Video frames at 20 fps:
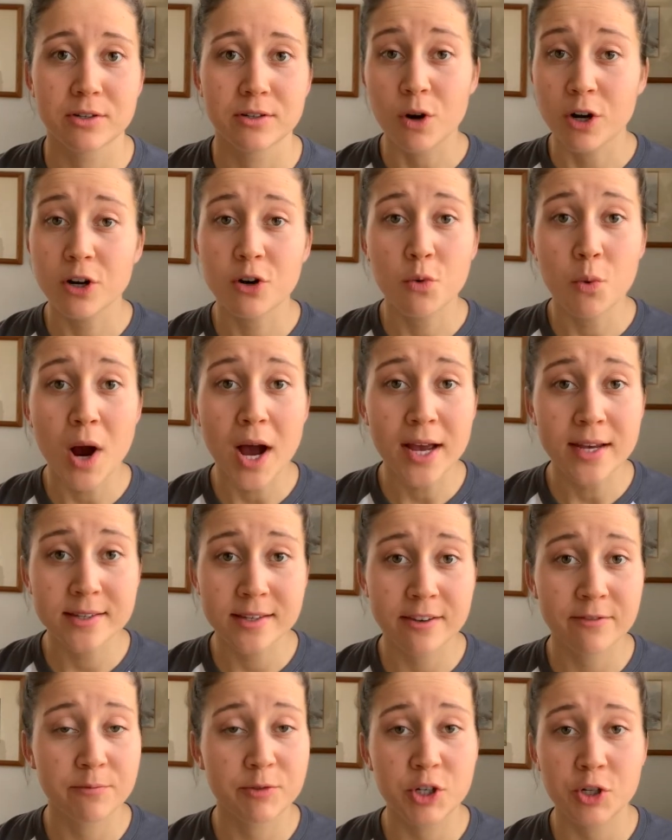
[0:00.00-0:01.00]
Work-wise,
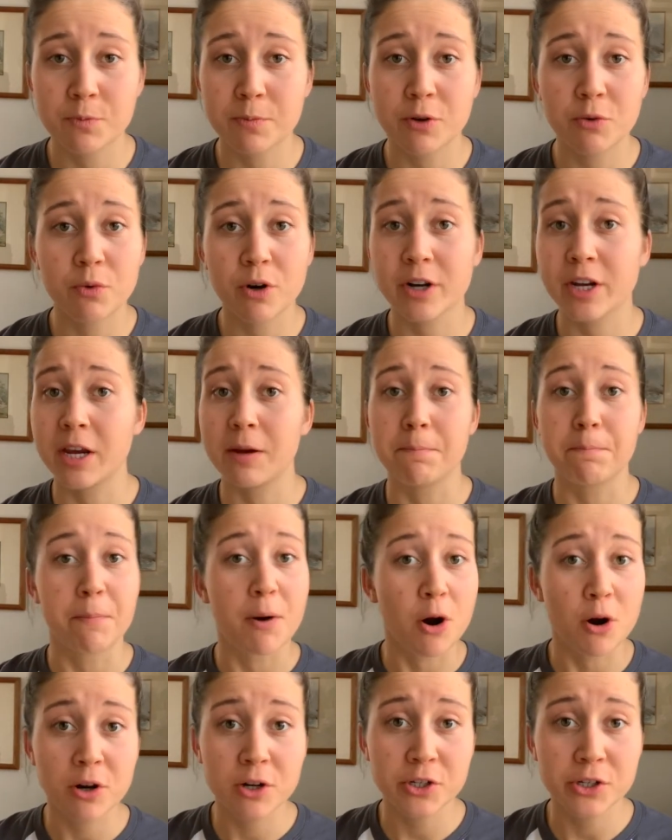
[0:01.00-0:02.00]
I've just been working
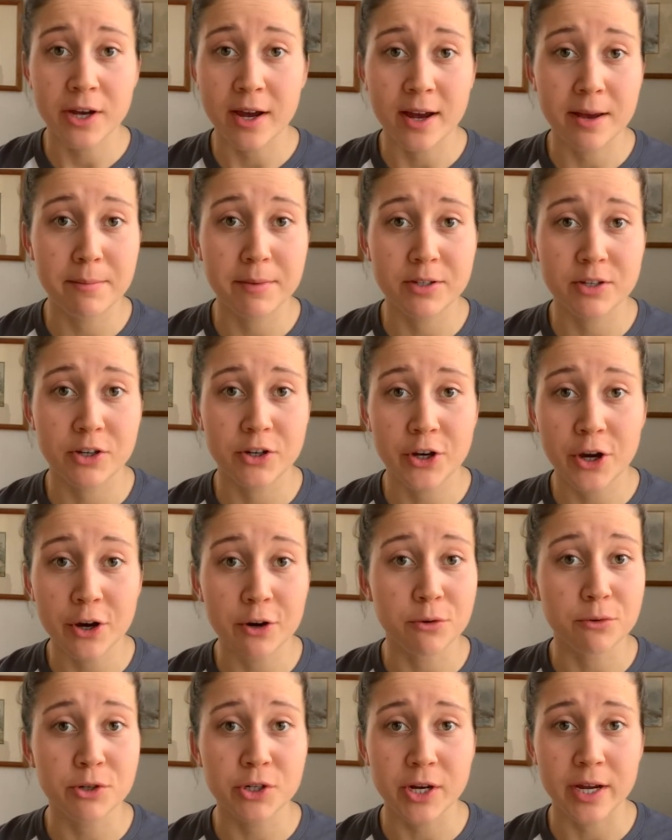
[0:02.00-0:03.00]
part-time as a
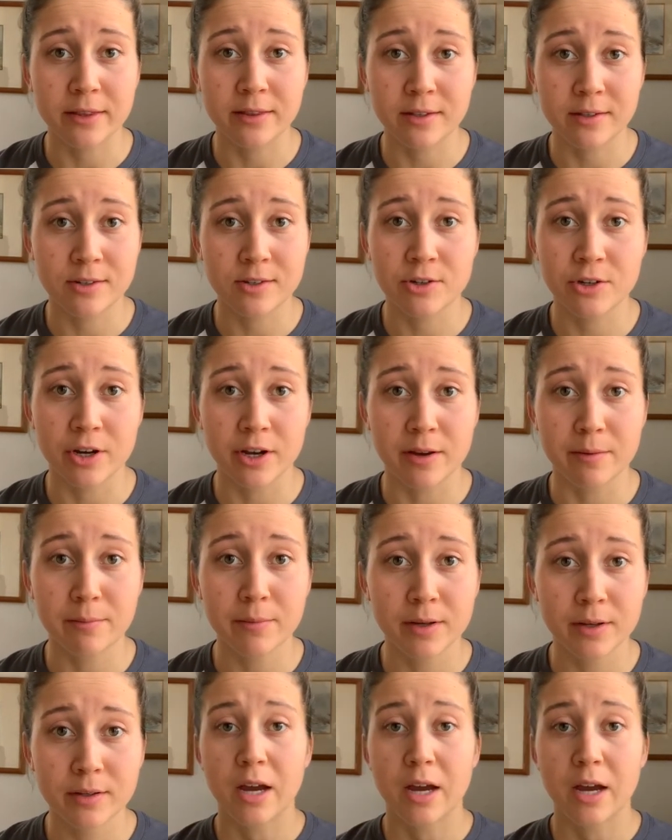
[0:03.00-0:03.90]
coach at this gym.